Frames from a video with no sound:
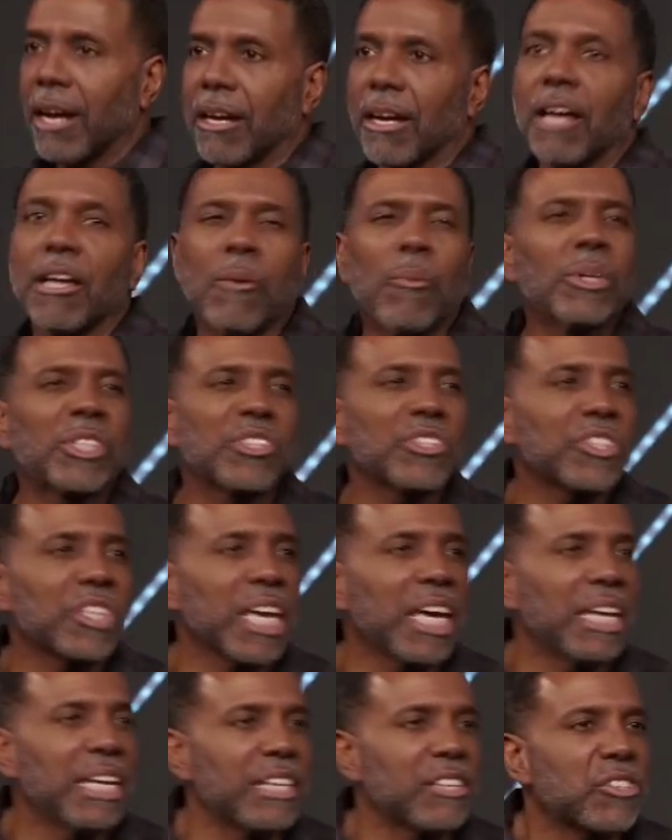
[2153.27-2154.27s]
And what you're
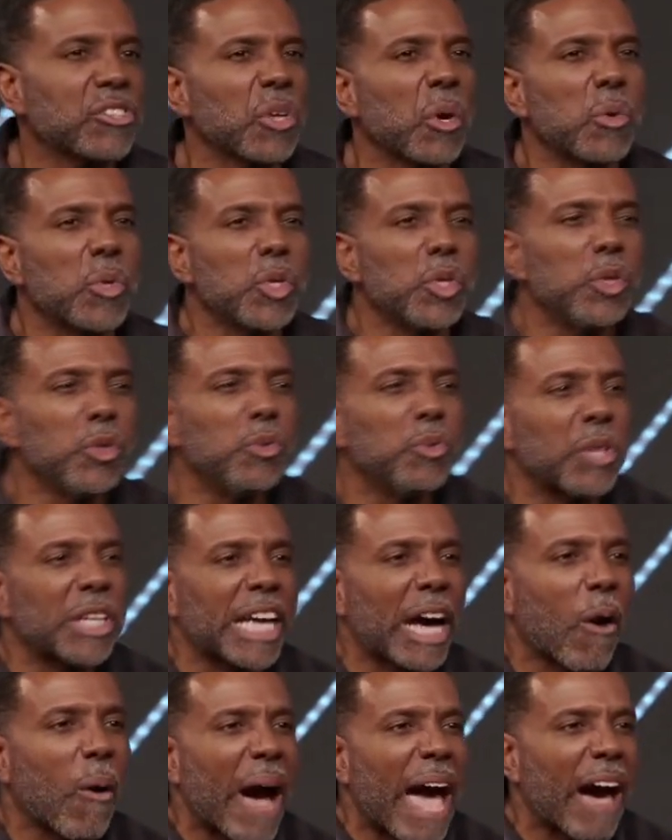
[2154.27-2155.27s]
saying is, so you
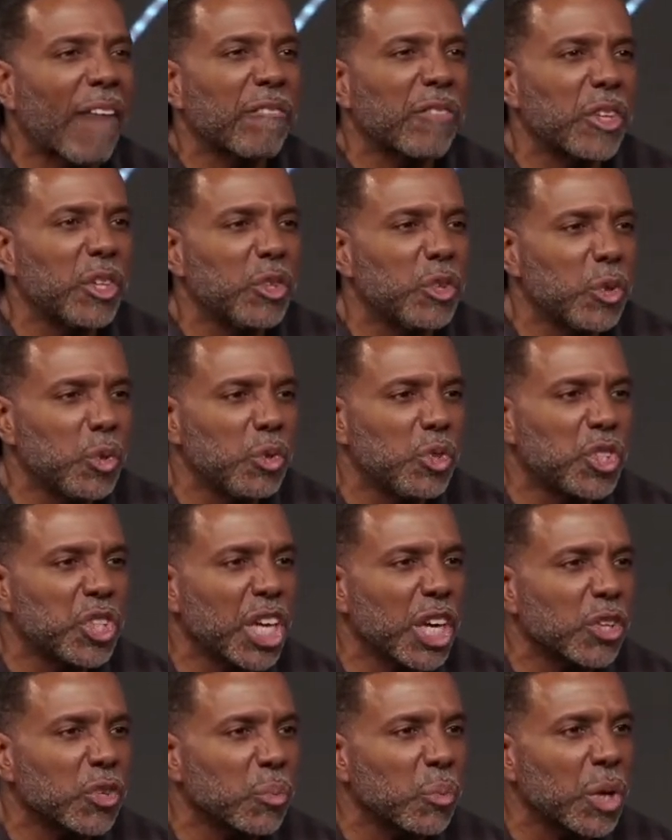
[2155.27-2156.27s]
don't have to do
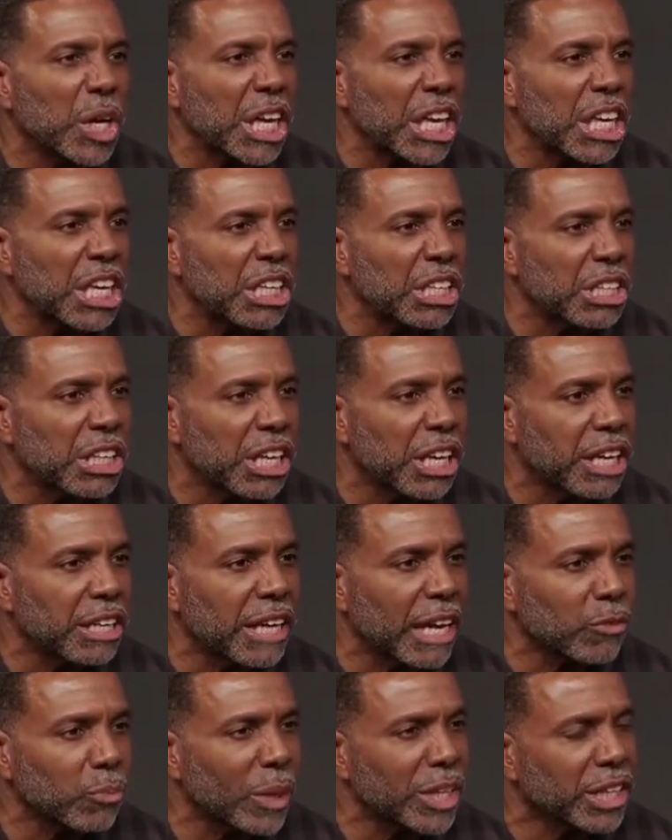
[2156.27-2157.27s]
just what he did.
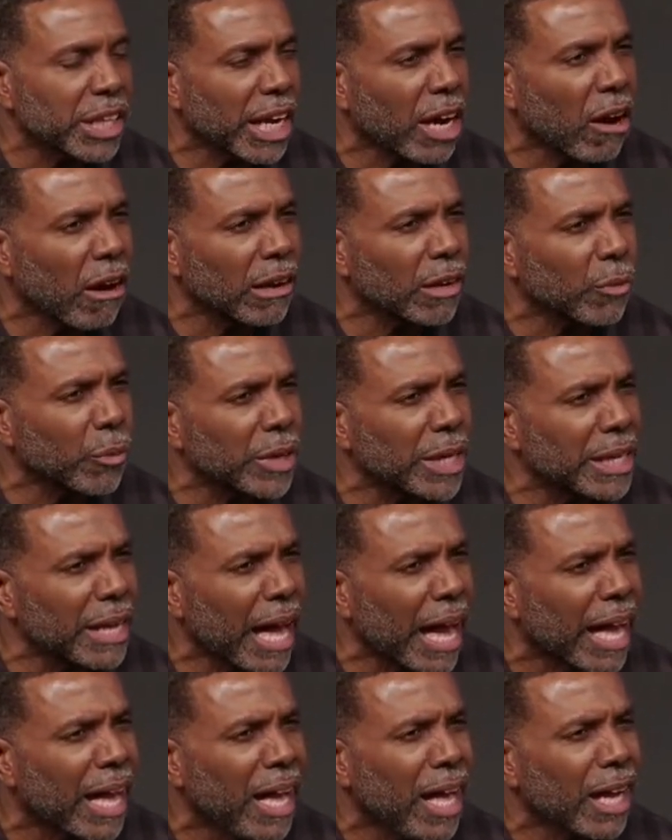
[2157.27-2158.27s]
That's why you can't hardly read
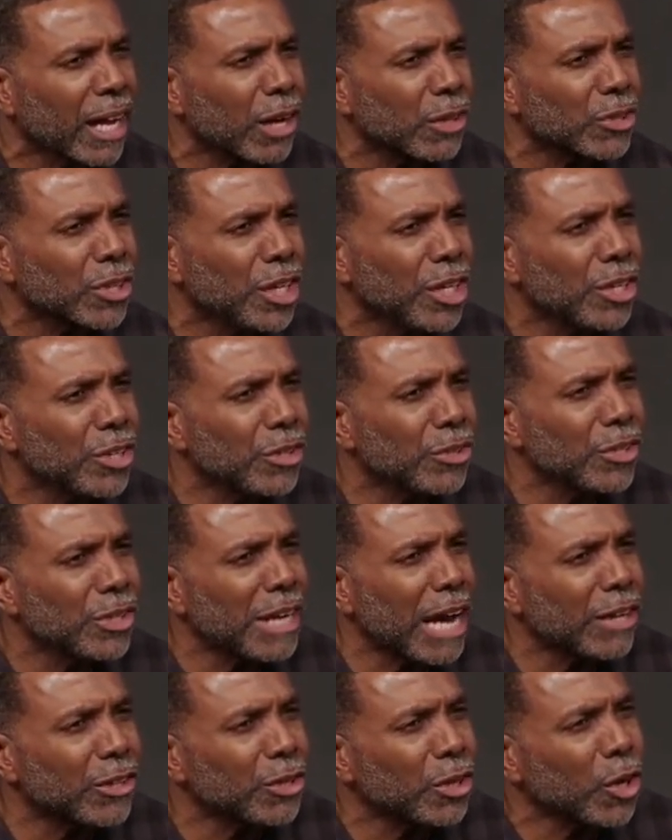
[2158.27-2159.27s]
now, because you,
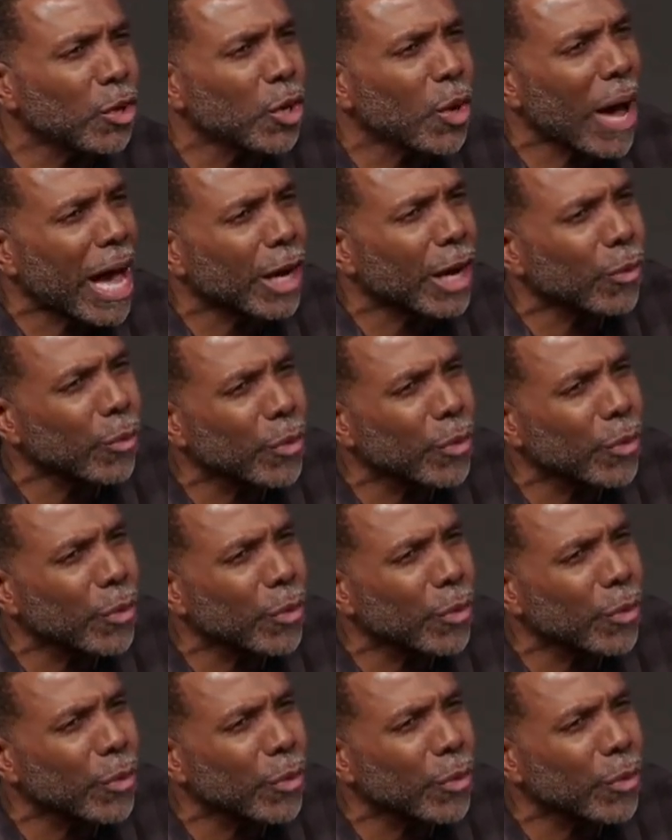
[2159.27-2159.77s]
you're not, you don't know how to